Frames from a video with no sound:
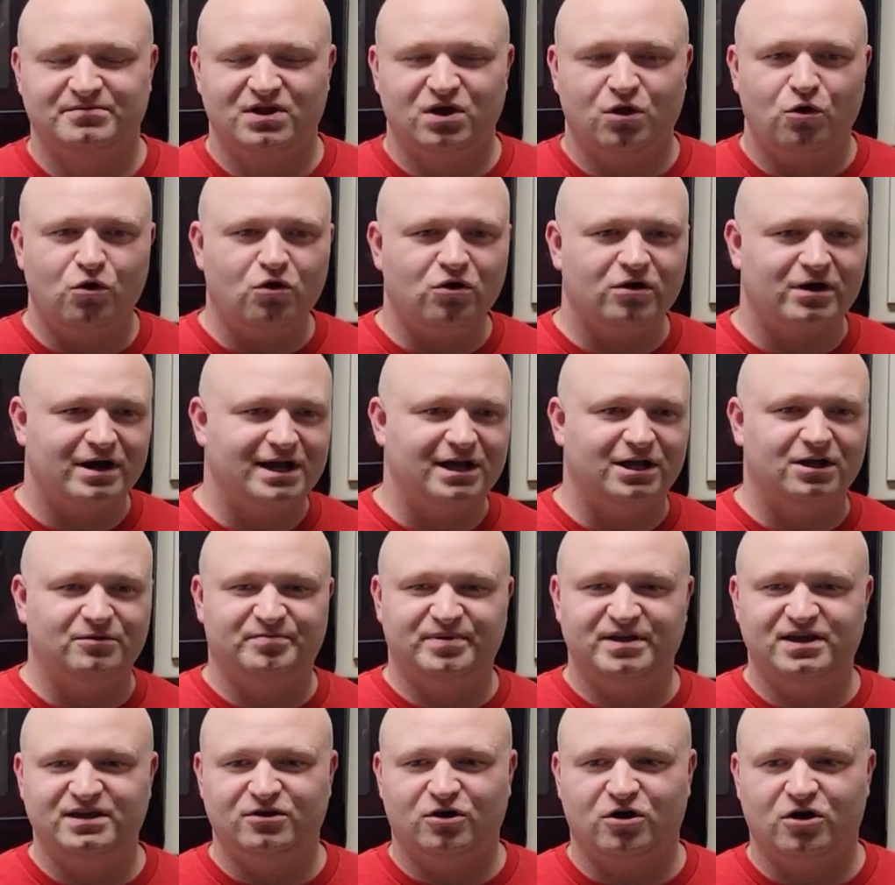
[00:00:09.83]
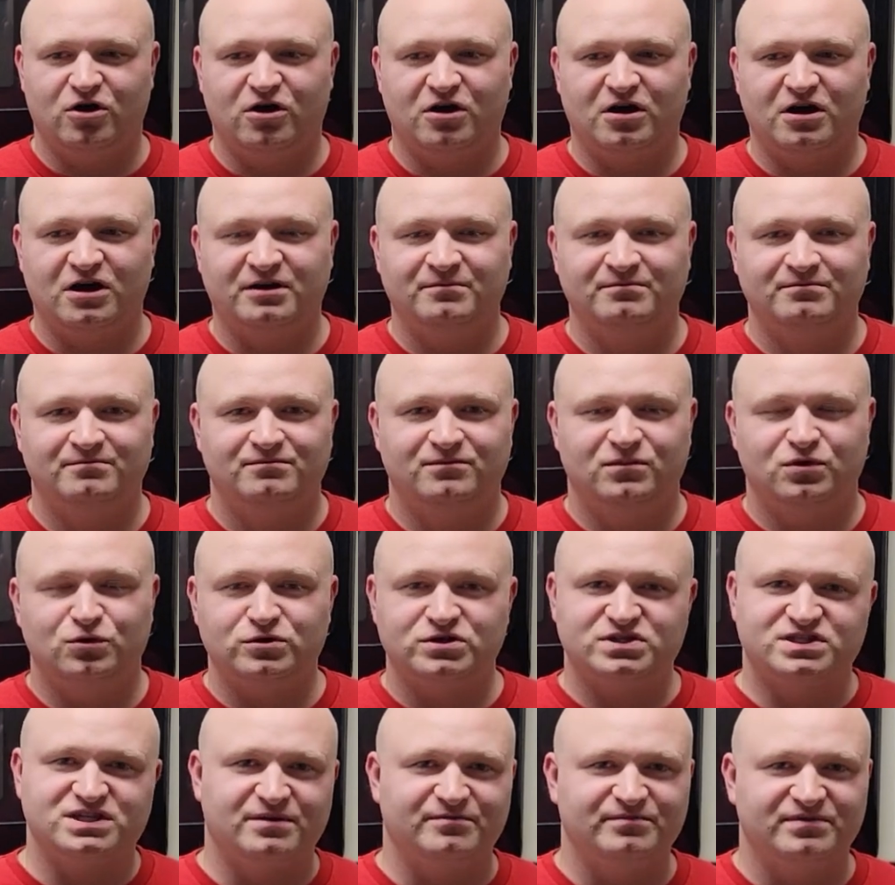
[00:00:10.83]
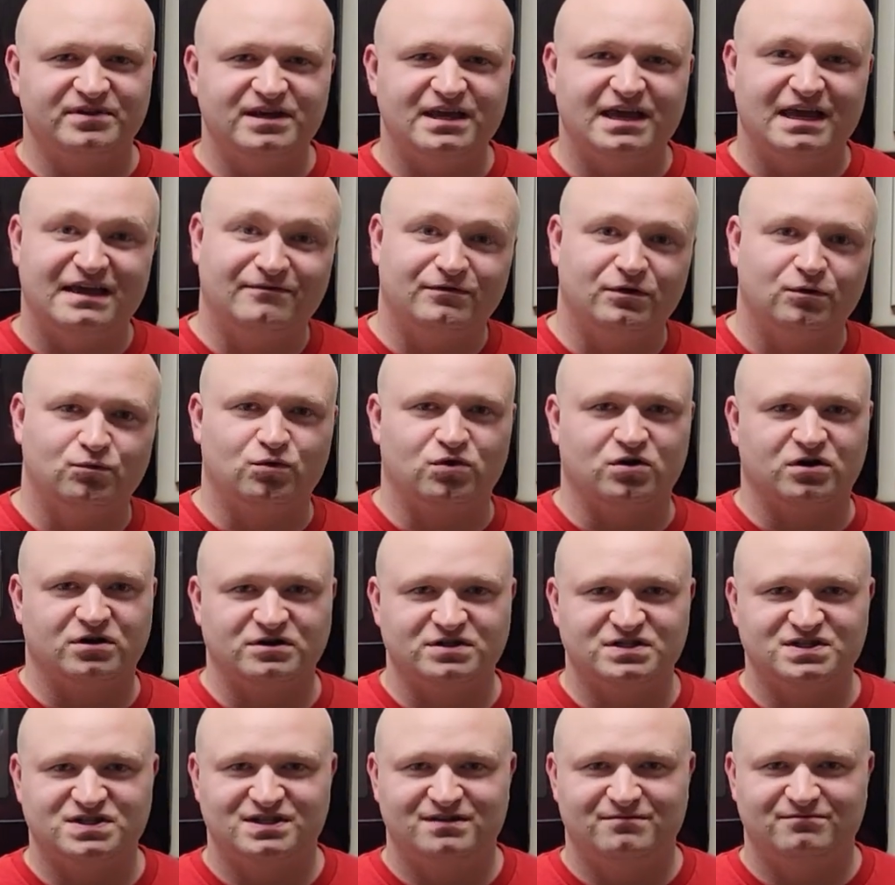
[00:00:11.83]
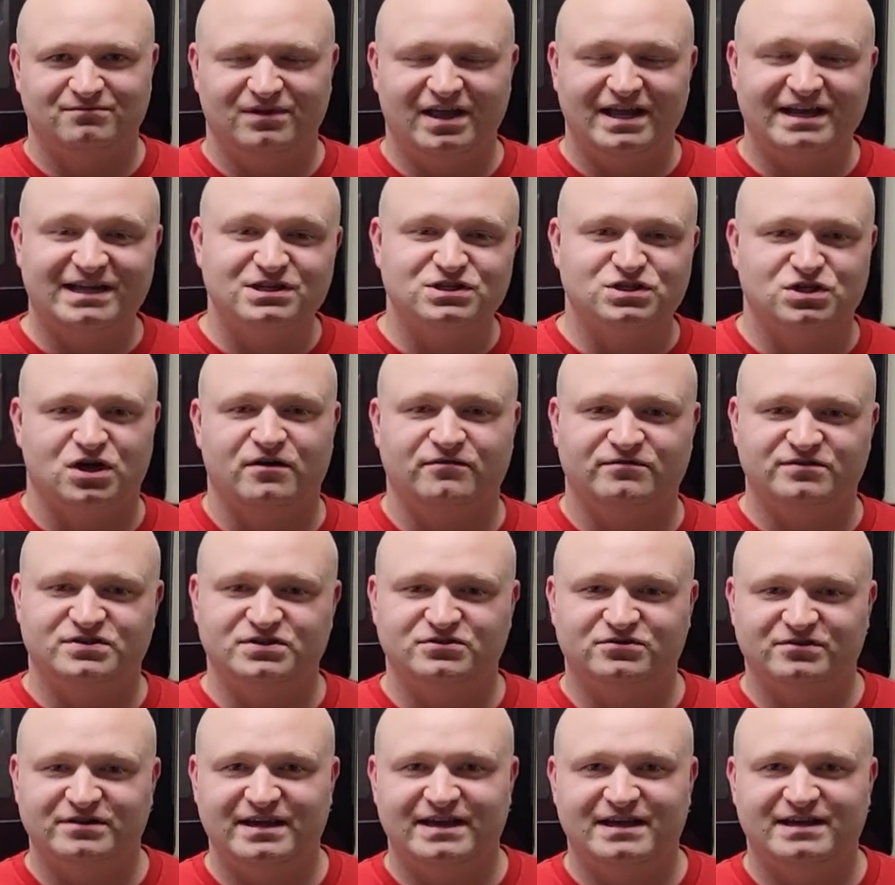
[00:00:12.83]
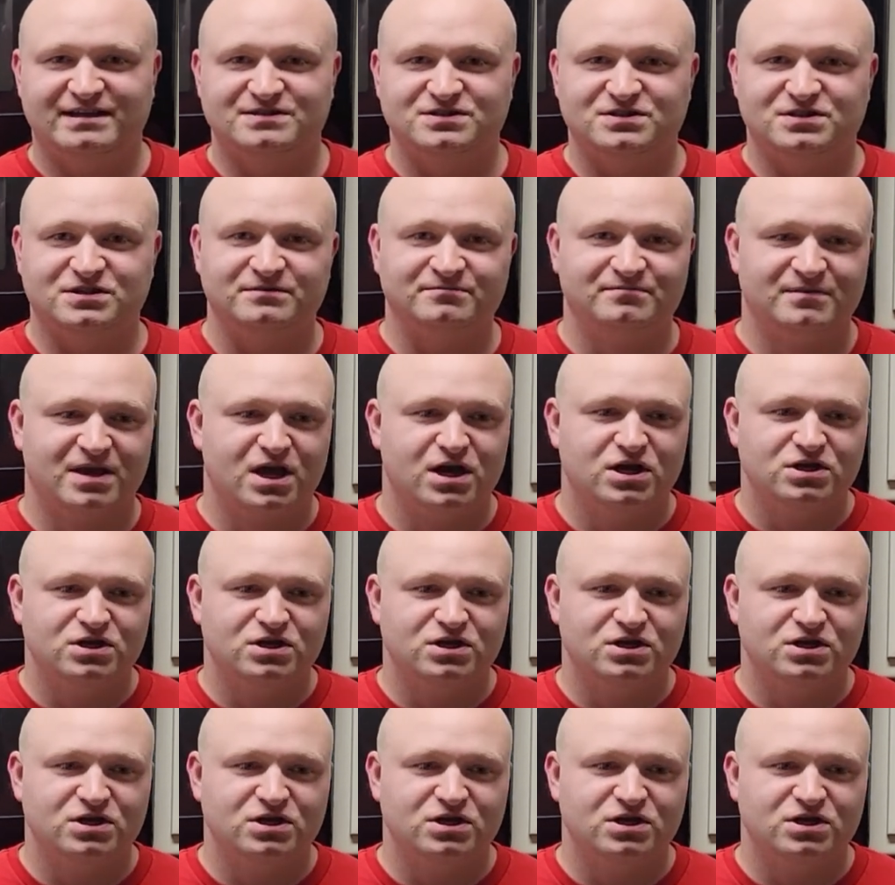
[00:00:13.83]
or LPR, or something even worse, like esophageal cancer.